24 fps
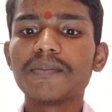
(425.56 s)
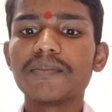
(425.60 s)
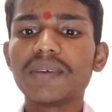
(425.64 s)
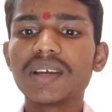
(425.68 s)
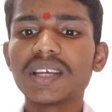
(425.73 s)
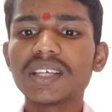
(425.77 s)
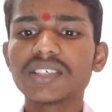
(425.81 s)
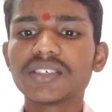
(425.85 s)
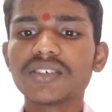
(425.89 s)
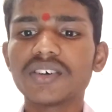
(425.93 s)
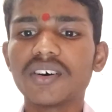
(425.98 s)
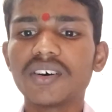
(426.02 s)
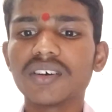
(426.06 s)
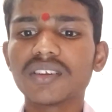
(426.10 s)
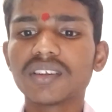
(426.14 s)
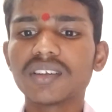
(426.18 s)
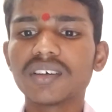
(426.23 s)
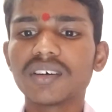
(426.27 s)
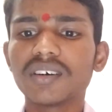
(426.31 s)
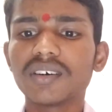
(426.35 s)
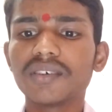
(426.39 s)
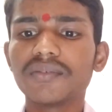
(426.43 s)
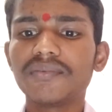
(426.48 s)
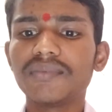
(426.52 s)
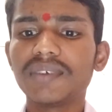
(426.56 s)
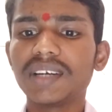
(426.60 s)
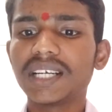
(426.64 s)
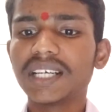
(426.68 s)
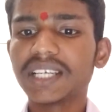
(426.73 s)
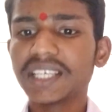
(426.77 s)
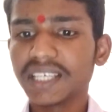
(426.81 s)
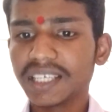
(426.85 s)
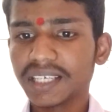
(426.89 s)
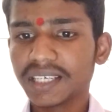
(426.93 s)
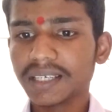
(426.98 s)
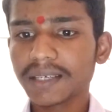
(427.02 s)
based on the
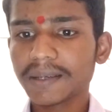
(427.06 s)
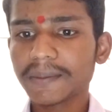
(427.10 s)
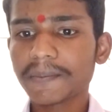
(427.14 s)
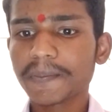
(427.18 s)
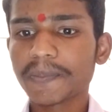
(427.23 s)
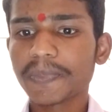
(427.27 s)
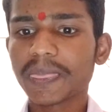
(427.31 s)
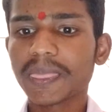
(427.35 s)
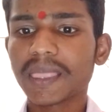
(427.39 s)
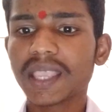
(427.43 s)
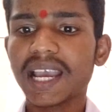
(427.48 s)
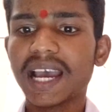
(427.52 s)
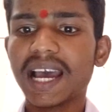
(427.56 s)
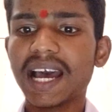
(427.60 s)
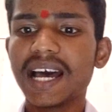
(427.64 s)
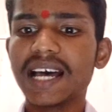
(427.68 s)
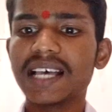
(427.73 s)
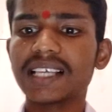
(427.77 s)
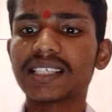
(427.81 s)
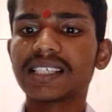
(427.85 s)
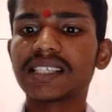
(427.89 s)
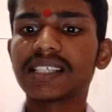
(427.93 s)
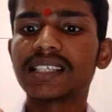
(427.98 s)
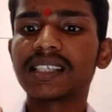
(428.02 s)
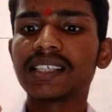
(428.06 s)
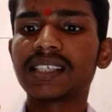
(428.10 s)
weighting as